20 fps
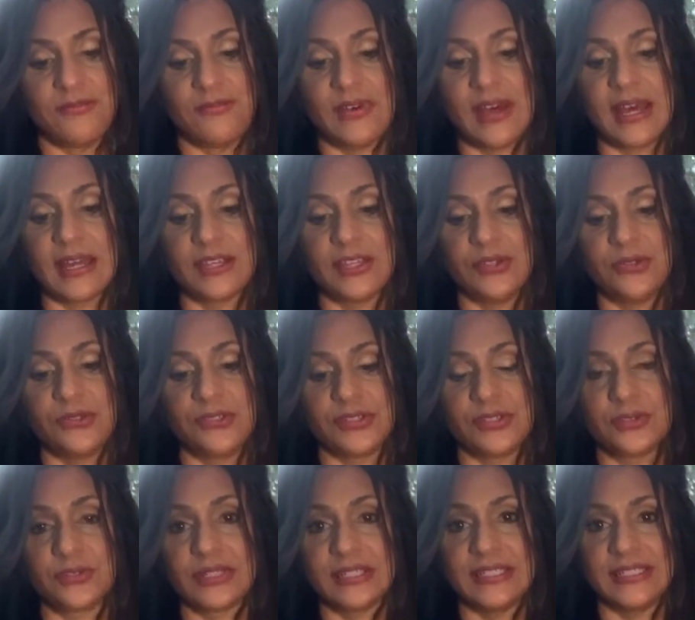vacuum
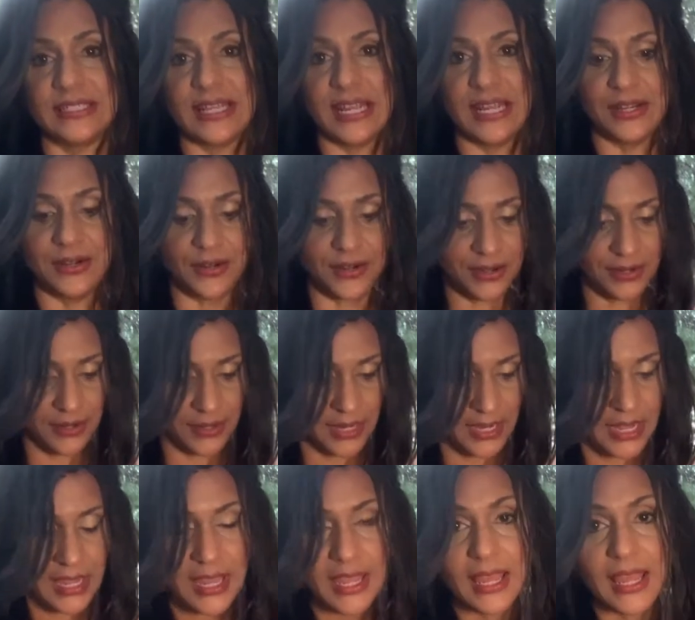seal container,
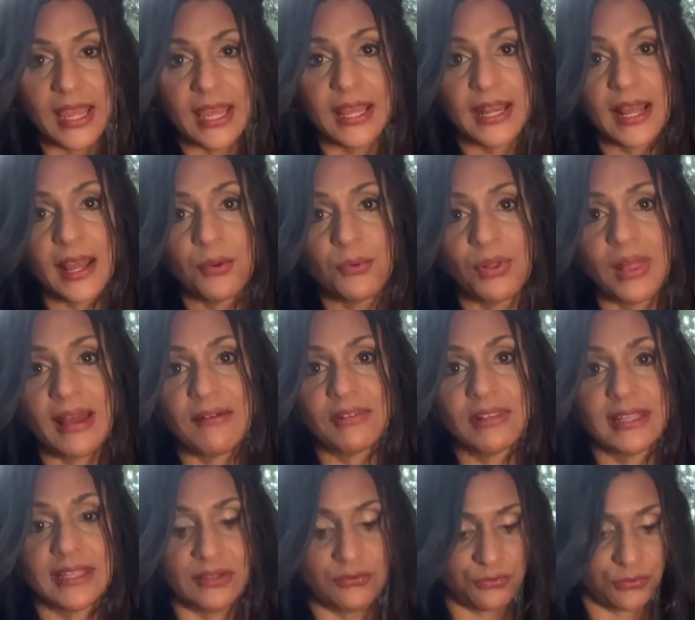and I will have a
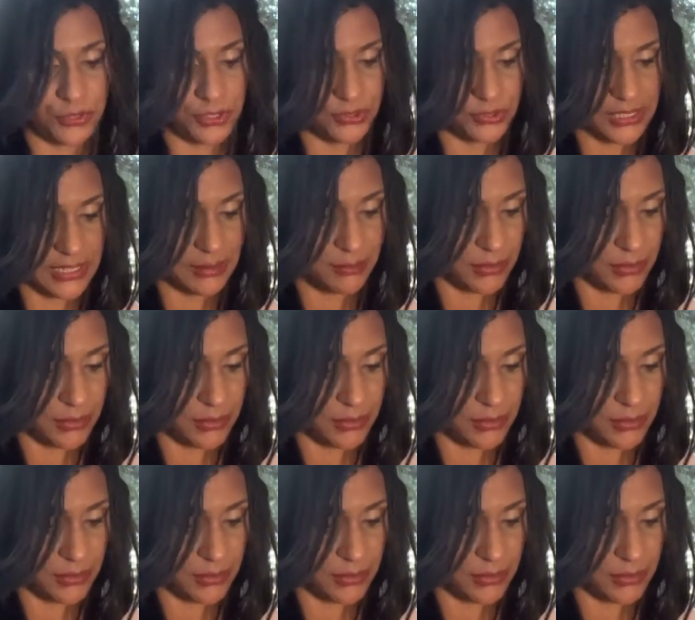link for you down